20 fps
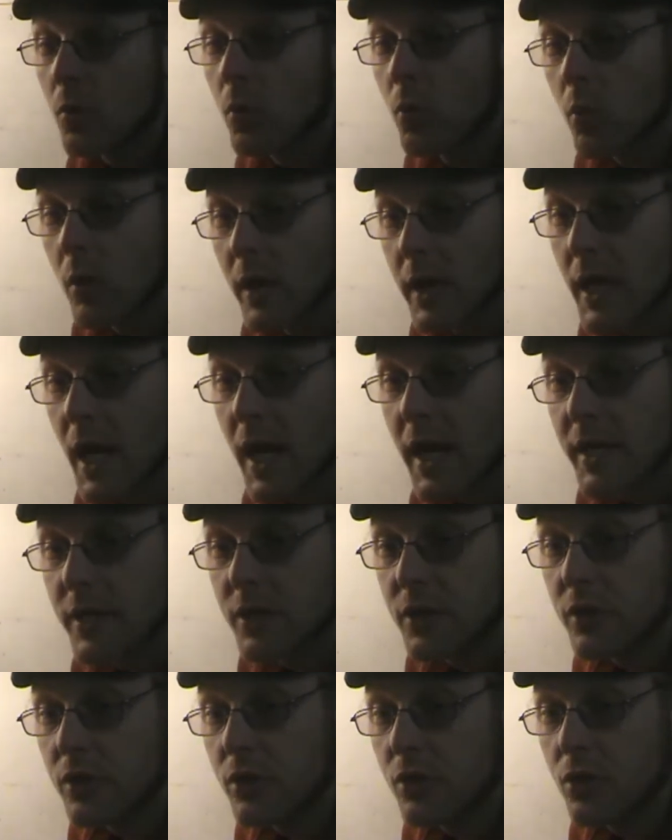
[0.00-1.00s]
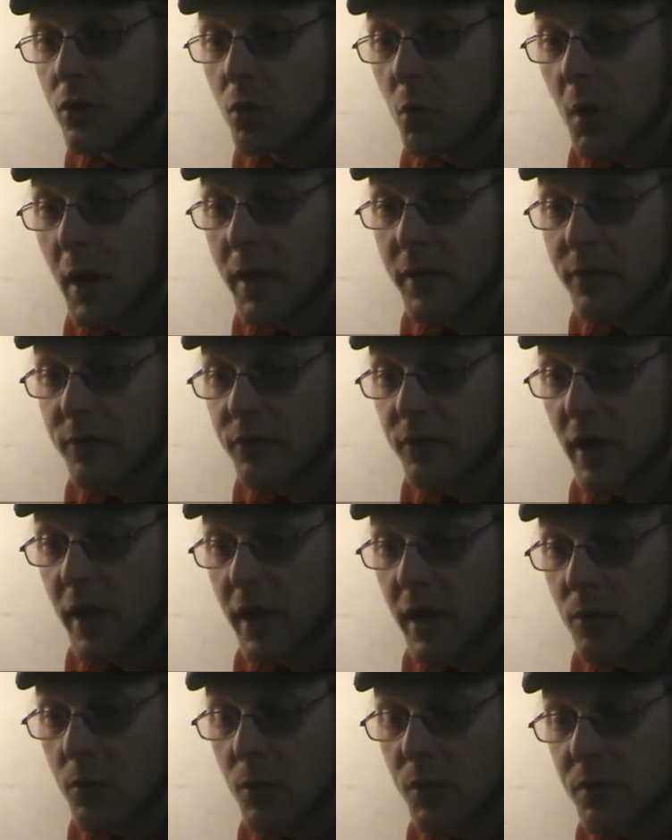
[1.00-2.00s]
When I do wet
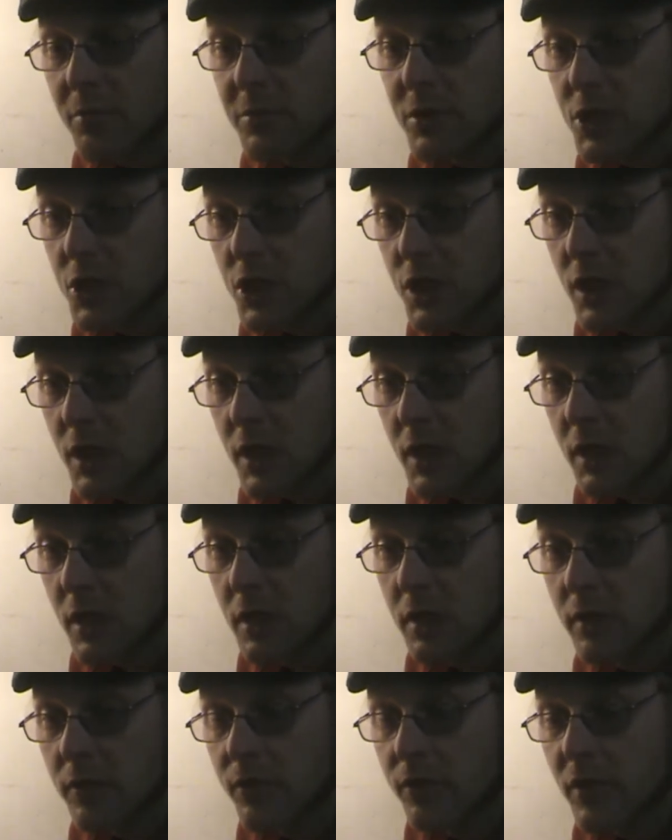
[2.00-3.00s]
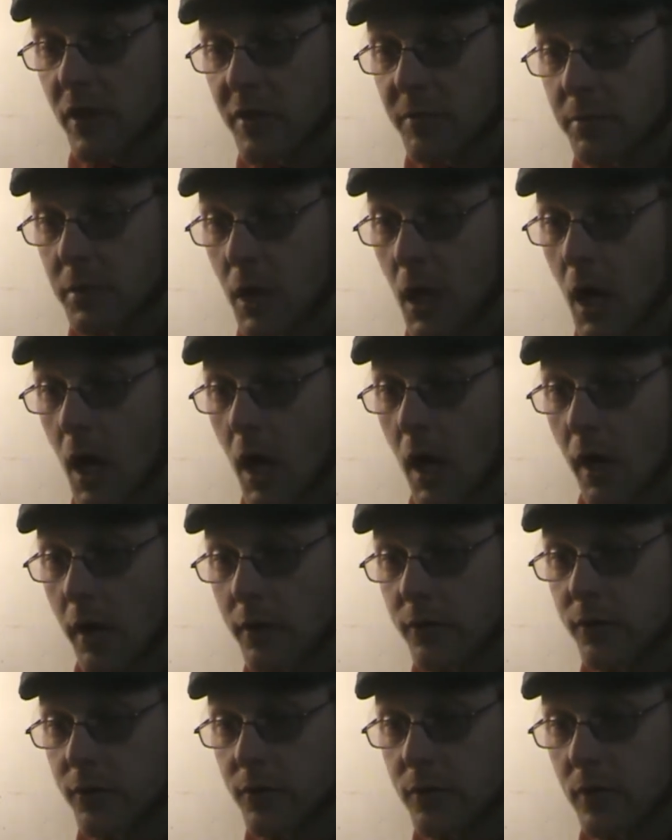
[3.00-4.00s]
sand with a machine instead of
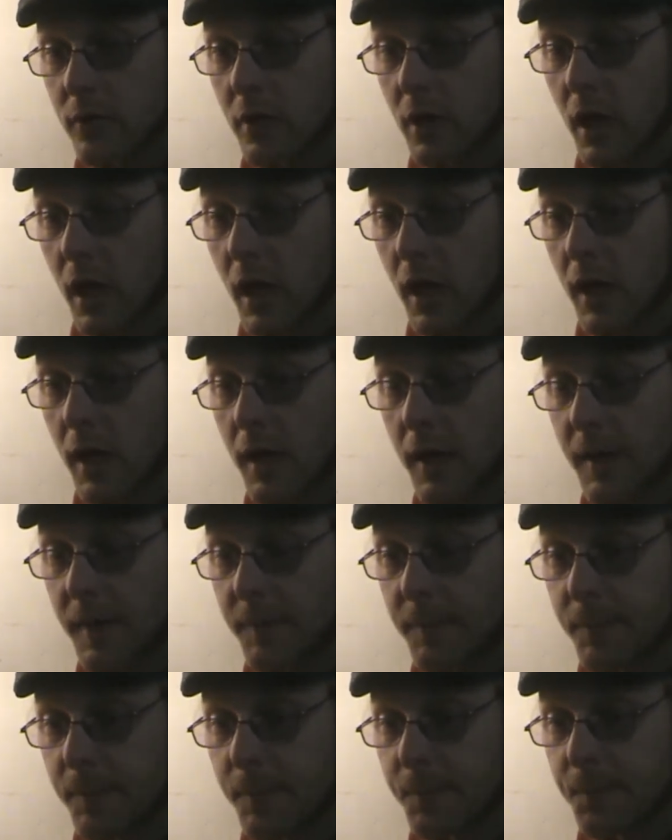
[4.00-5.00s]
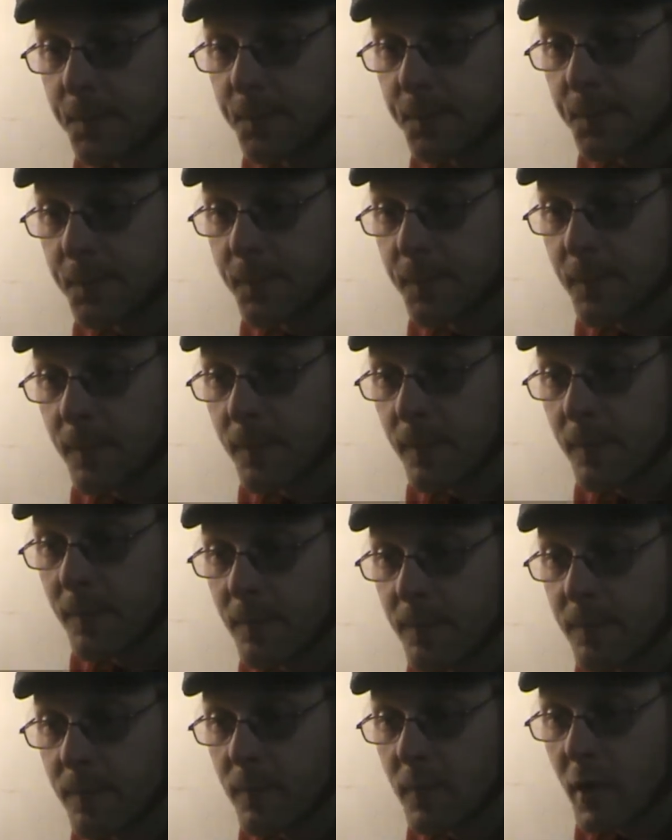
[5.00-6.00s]
blocks,
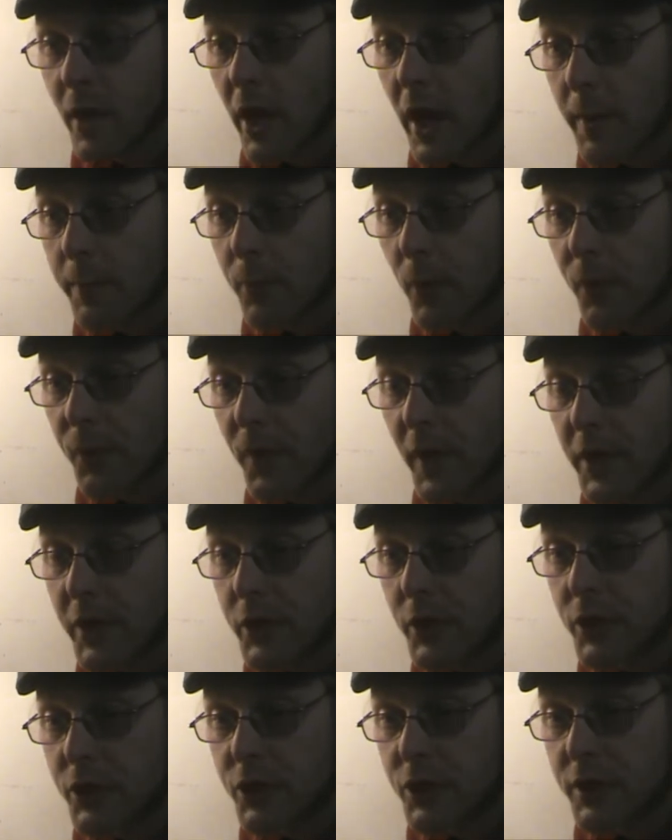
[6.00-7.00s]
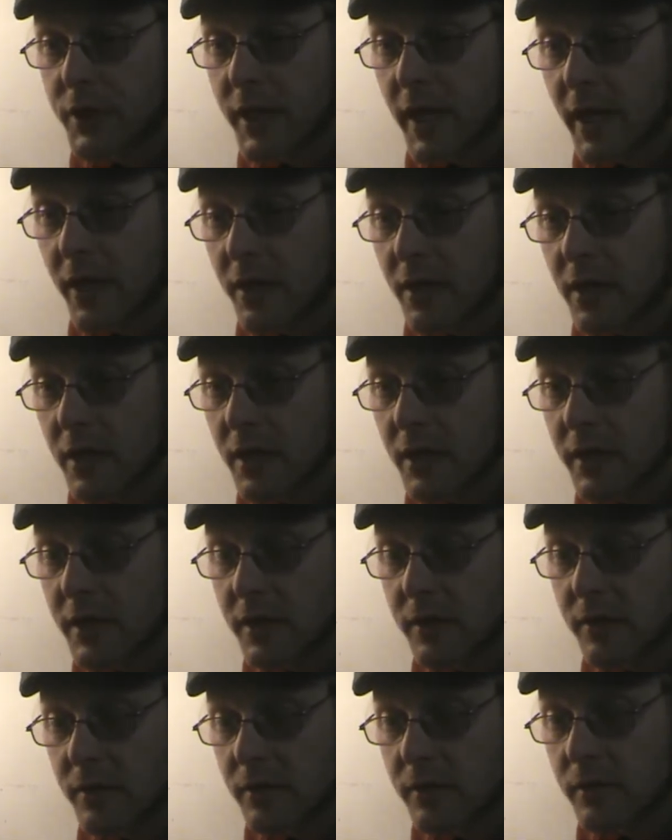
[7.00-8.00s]
I put that cushion down on
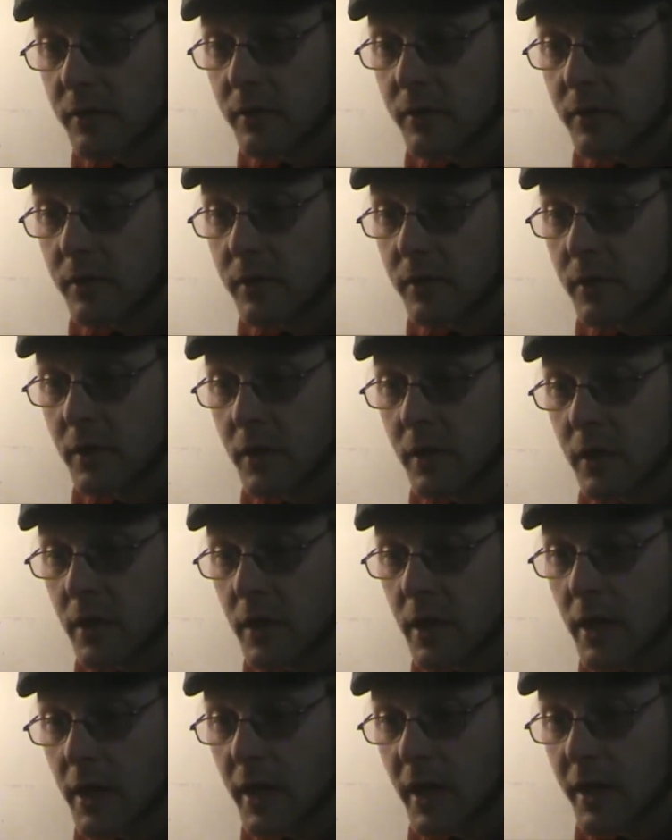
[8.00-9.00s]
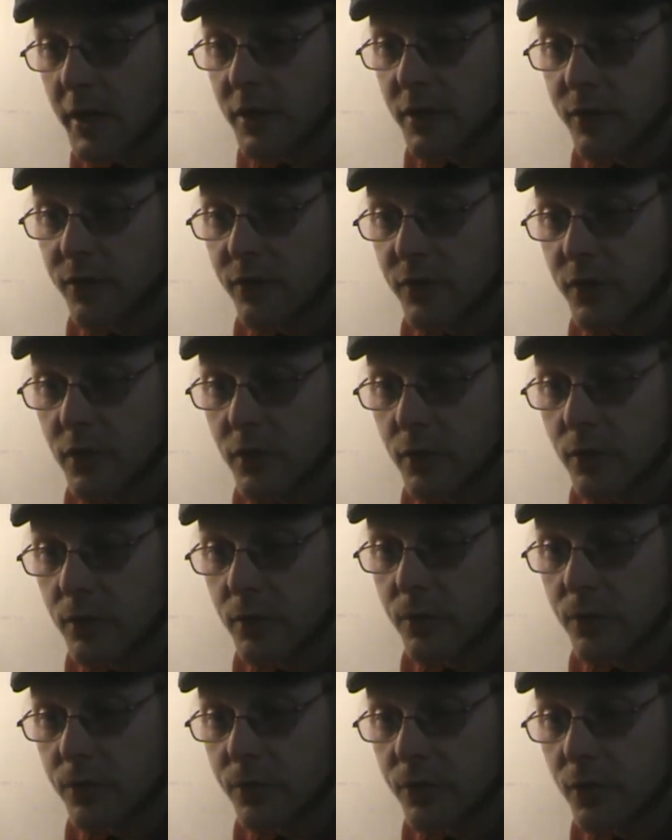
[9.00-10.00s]
it, and I just
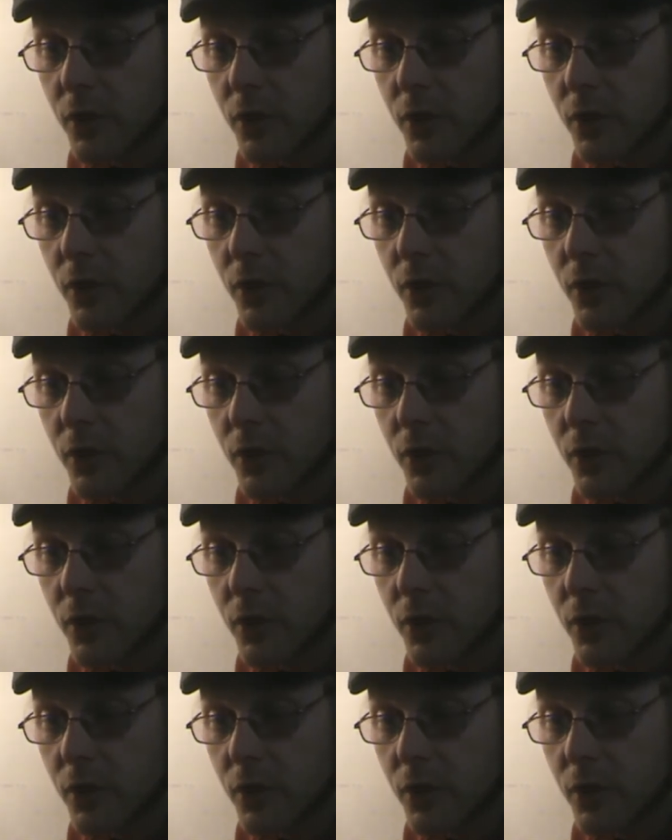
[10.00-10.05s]
use